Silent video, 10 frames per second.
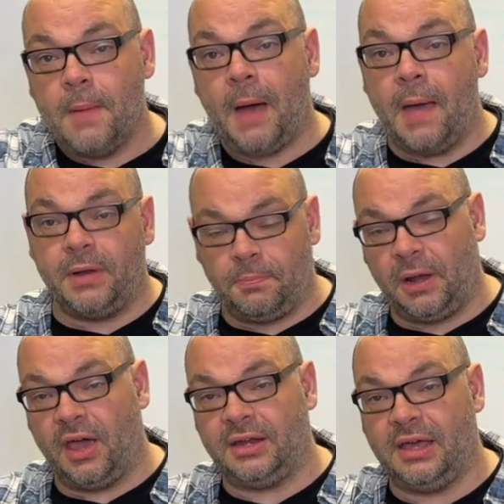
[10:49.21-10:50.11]
but i'm
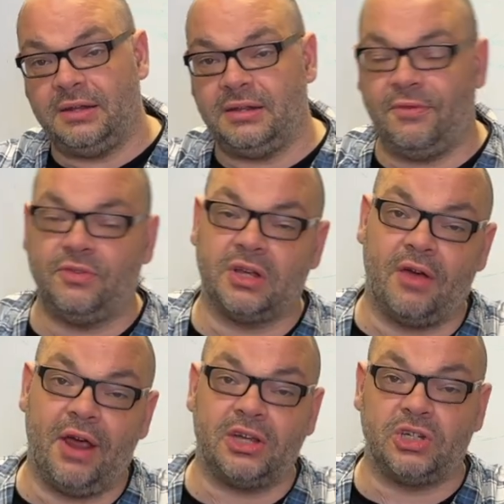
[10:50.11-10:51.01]
applying it in a different
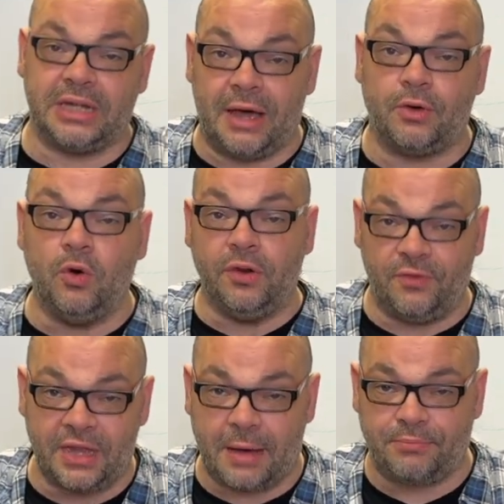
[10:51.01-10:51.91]
direction now in order
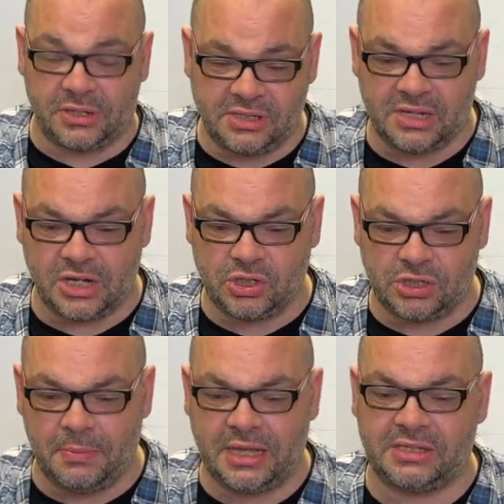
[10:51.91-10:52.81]
for that presentation
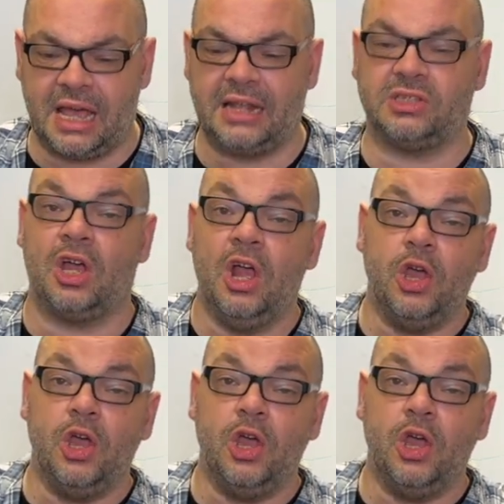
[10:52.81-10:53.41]
to make sense